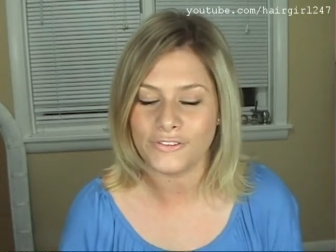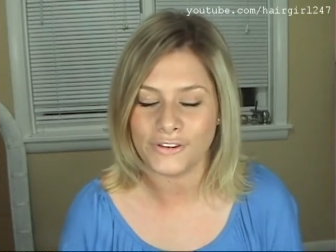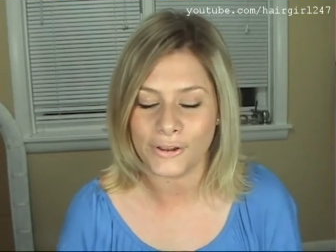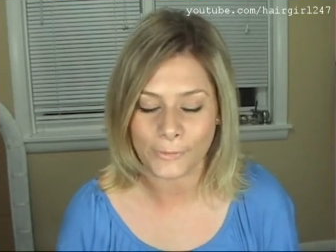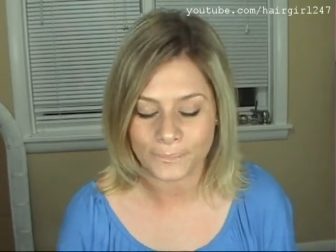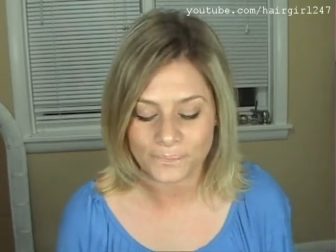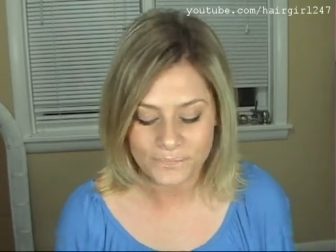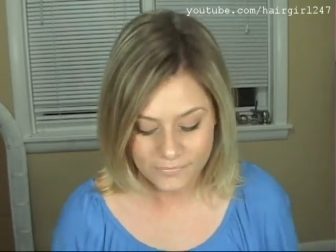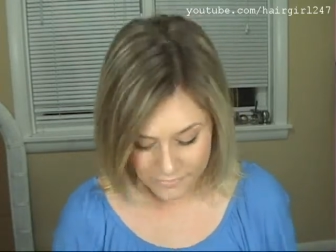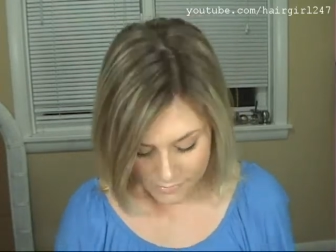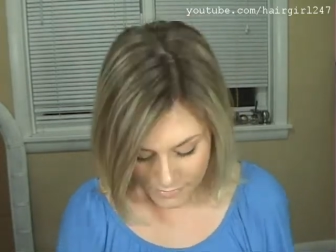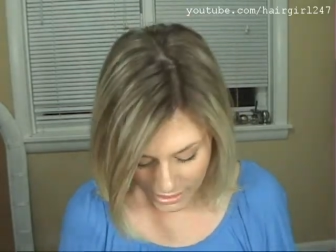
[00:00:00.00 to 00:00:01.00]
So
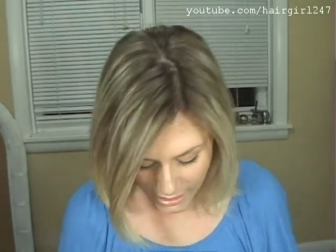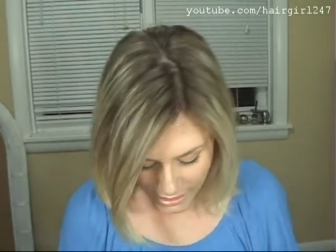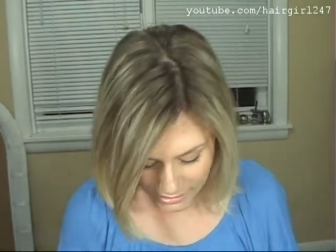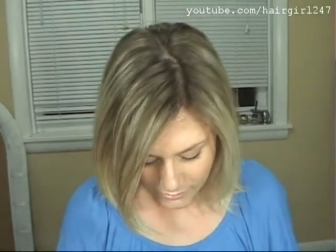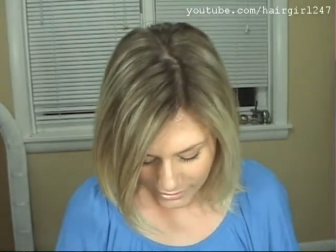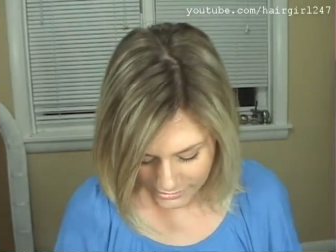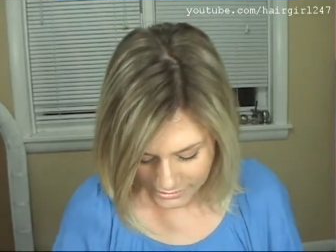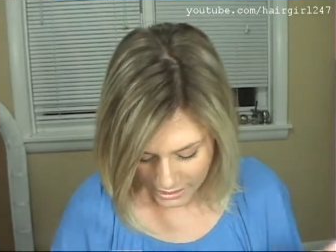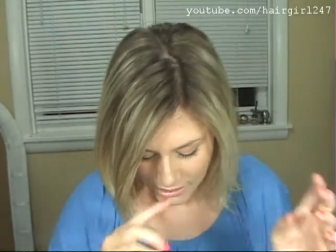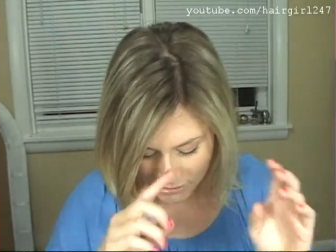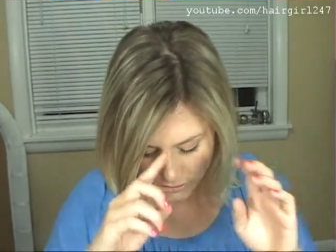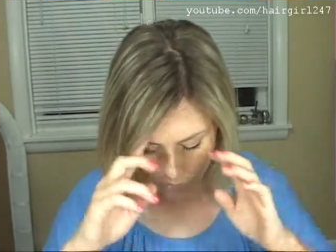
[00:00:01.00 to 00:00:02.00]
anyways,
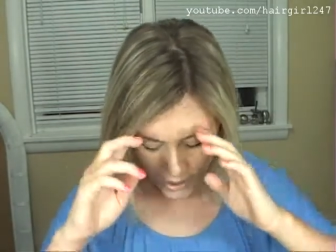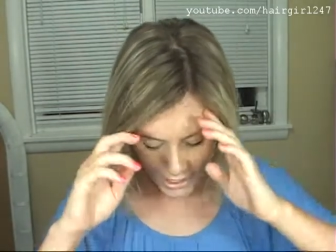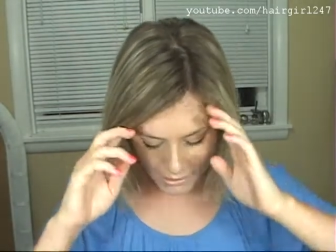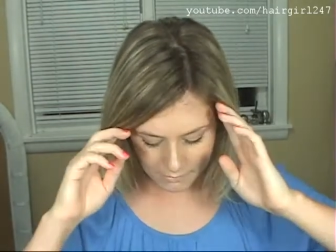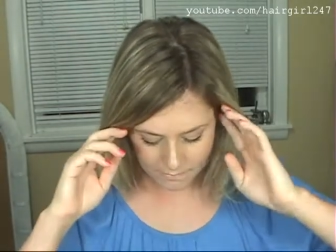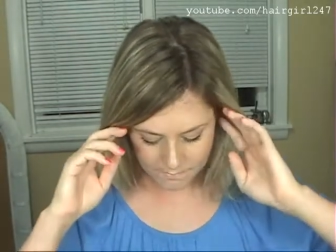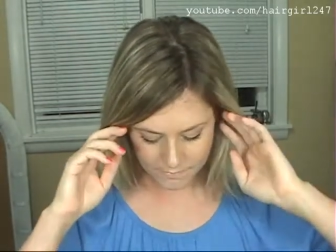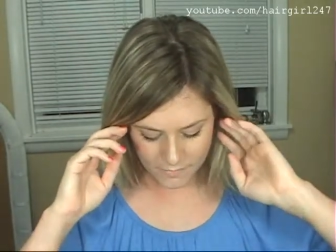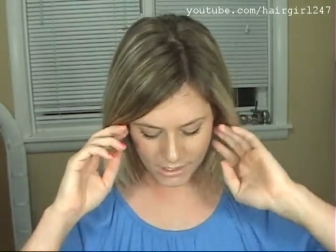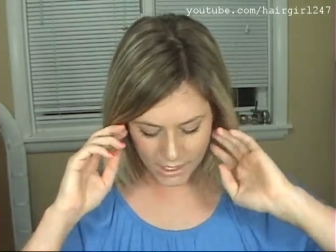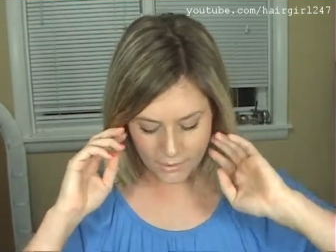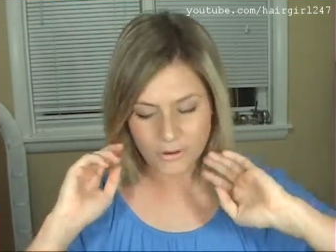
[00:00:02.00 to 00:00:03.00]
so
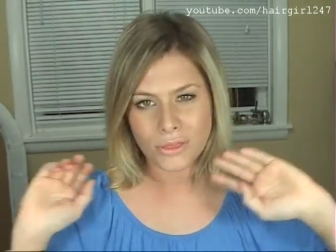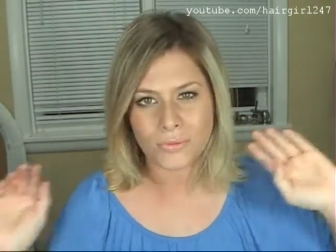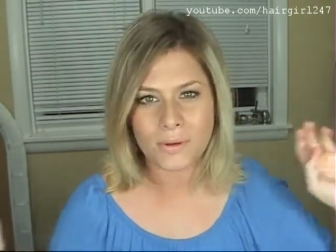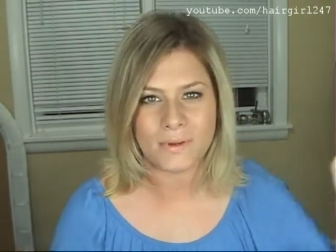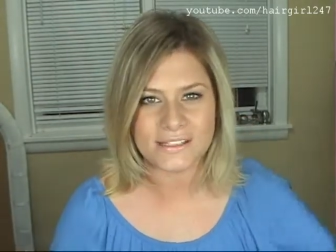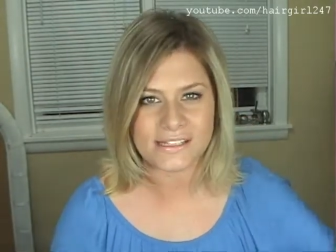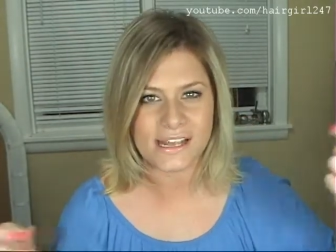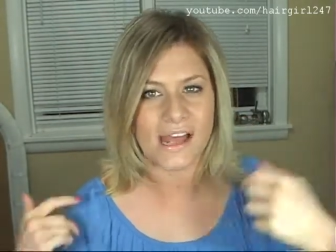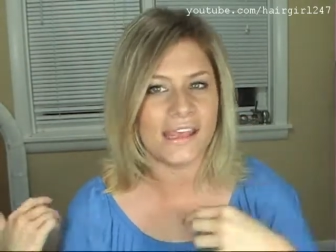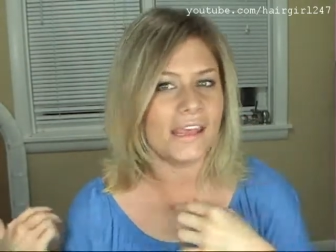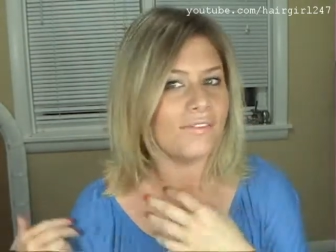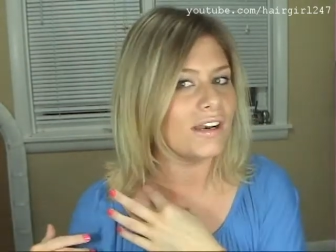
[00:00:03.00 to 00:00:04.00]
every 3 months
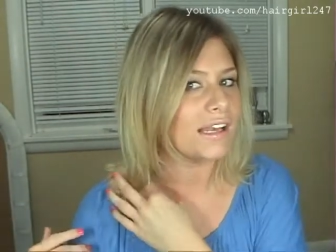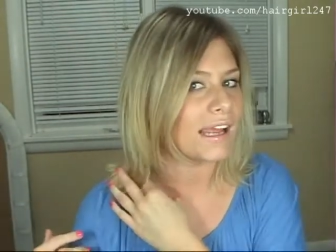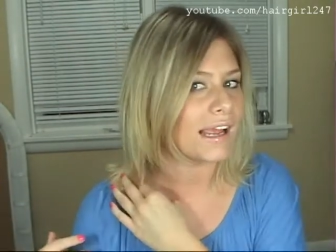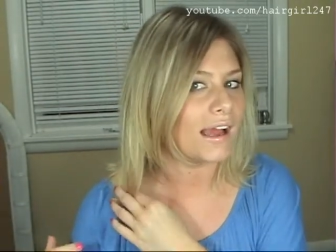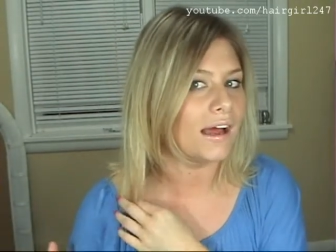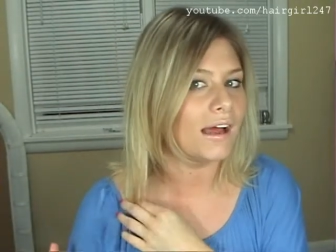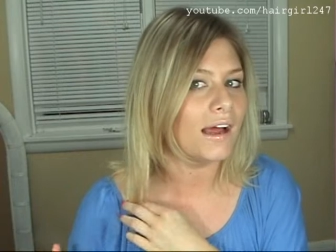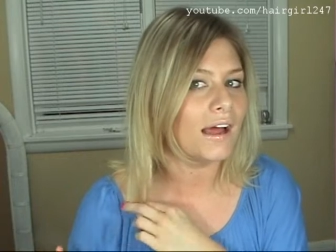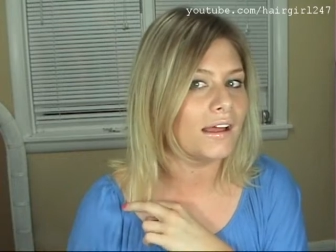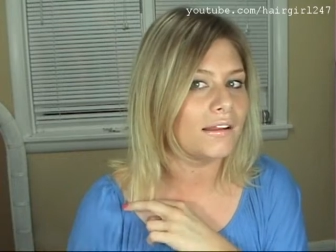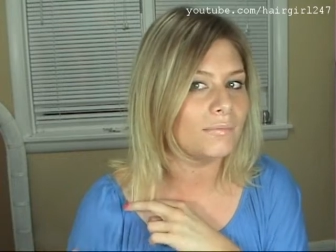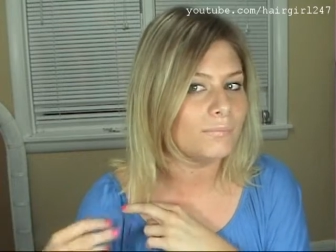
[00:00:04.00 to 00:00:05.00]
I give it like
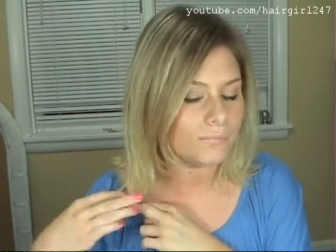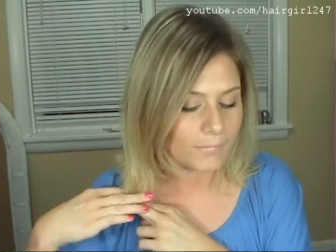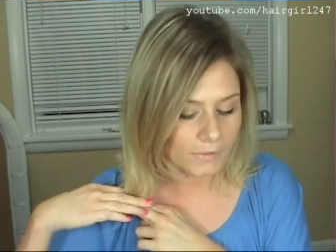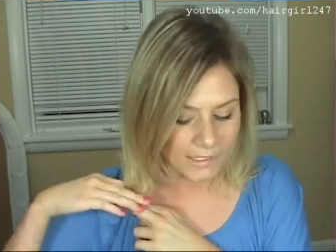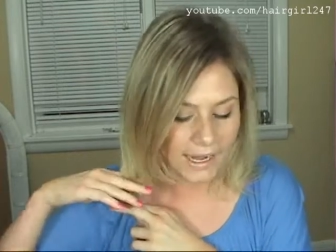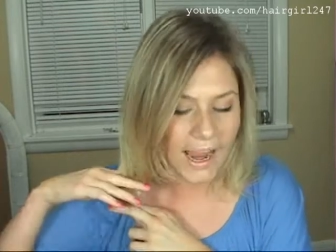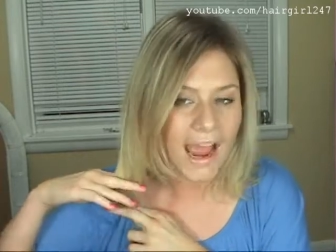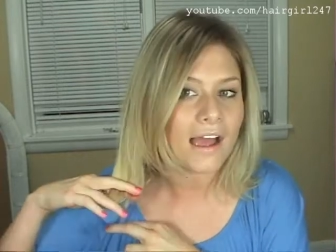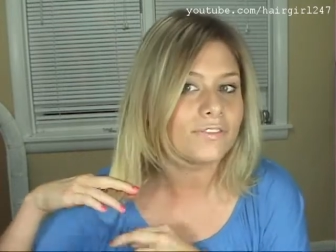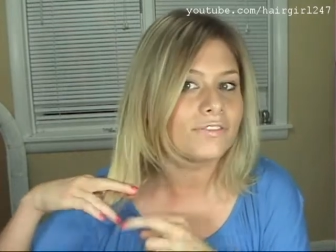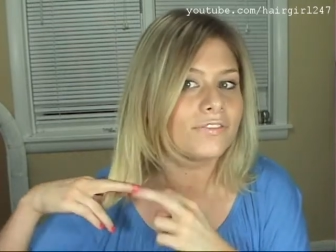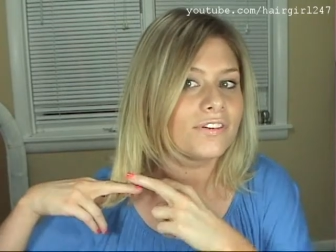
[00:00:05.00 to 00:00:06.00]
a like a
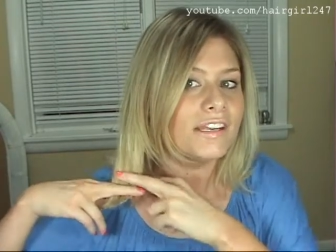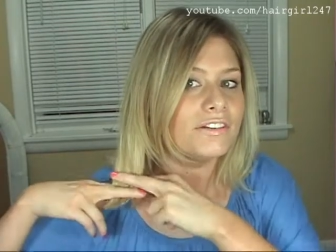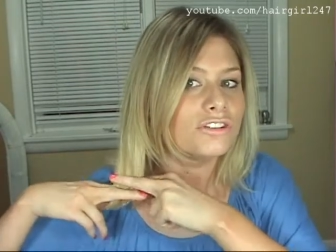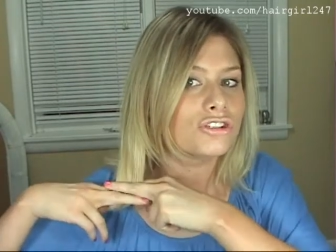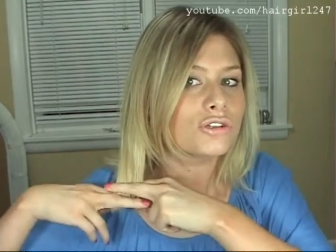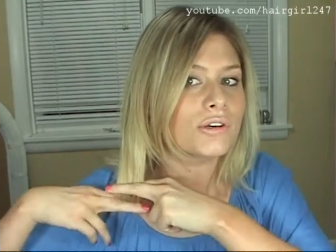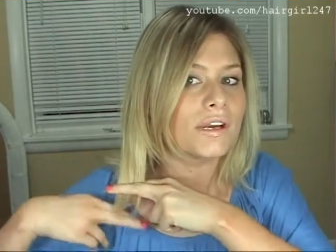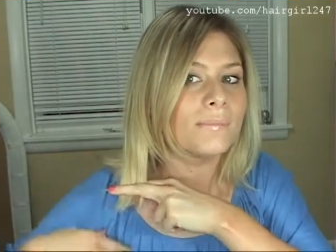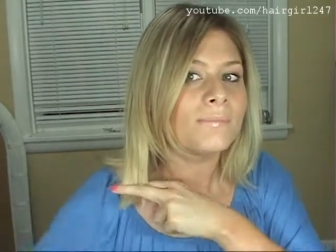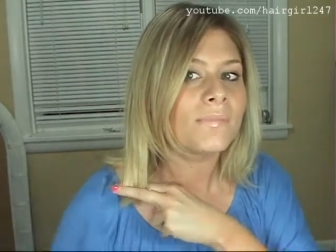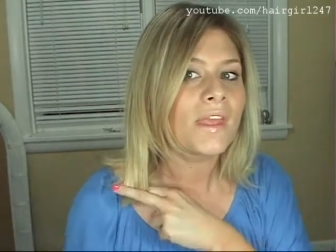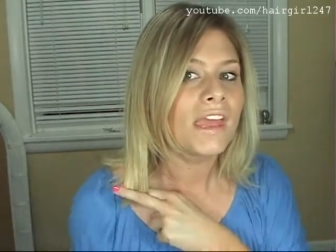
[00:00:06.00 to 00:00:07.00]
1/2 inch
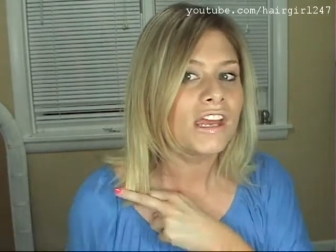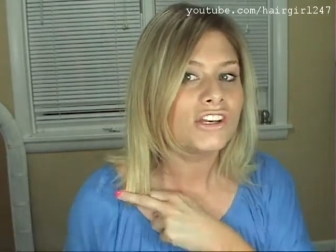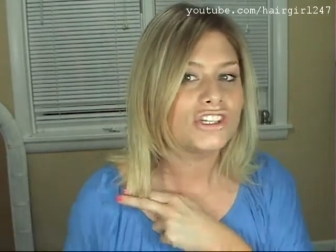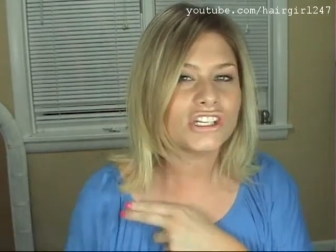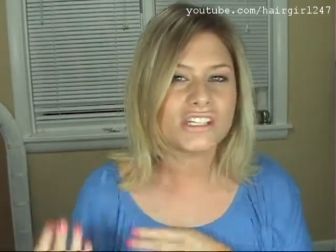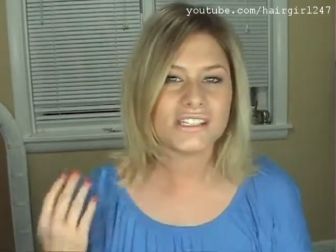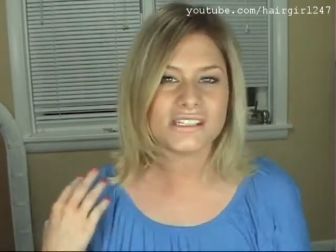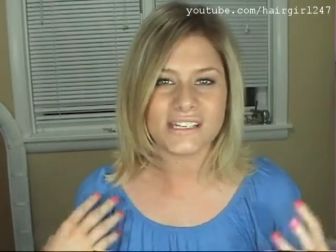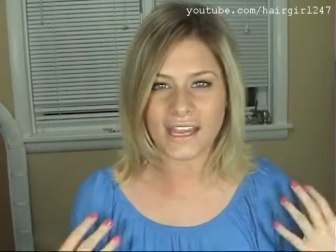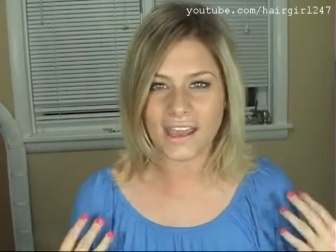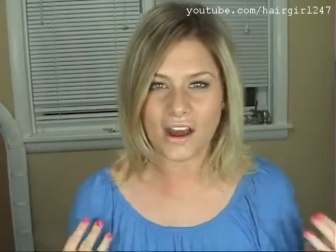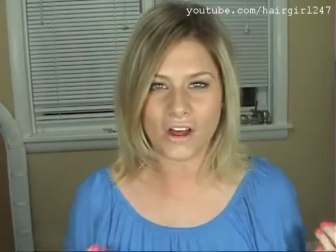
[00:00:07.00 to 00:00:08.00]
trim just to
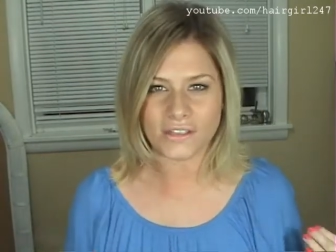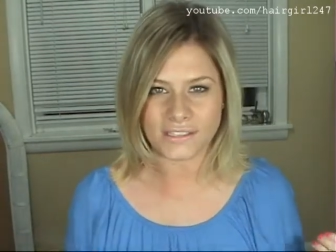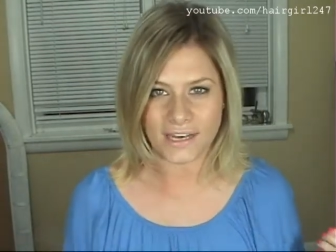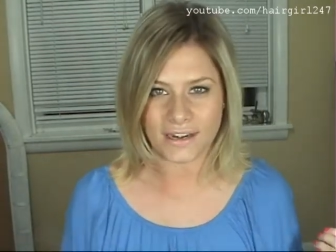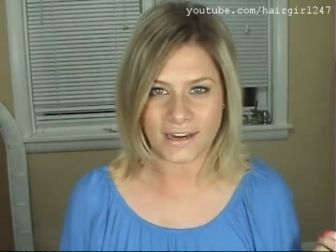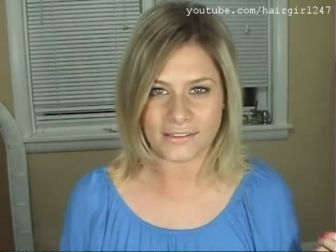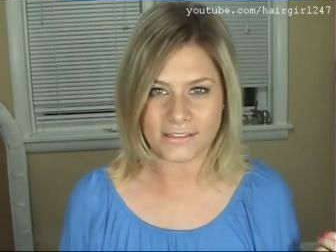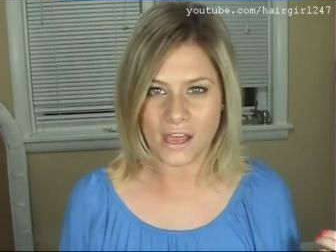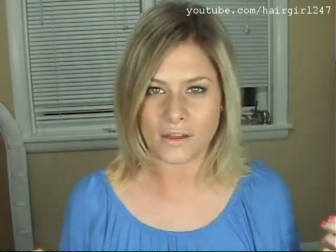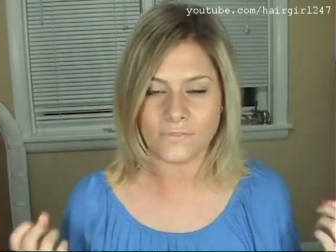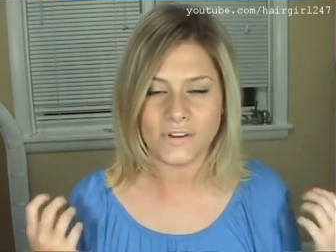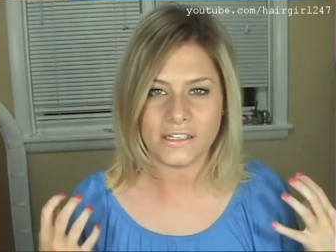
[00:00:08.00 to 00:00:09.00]
get all the dead ends
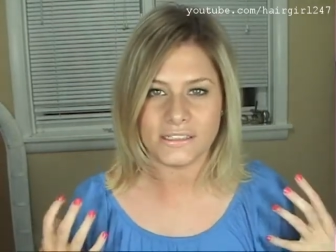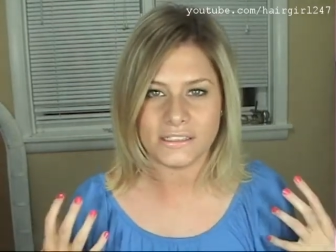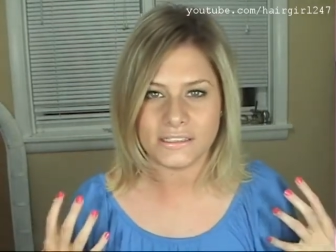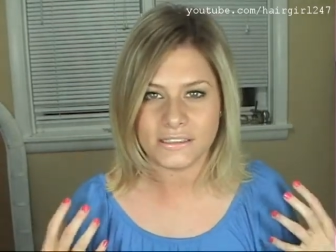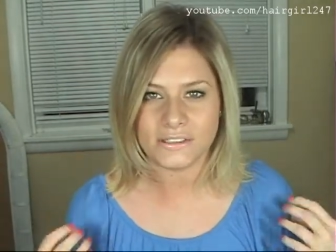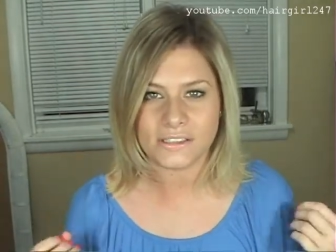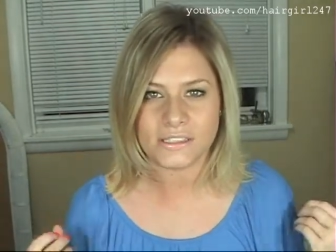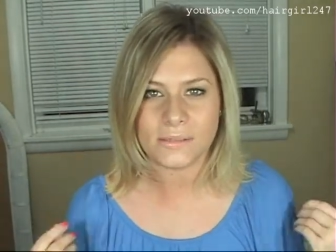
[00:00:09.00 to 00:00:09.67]
off and just to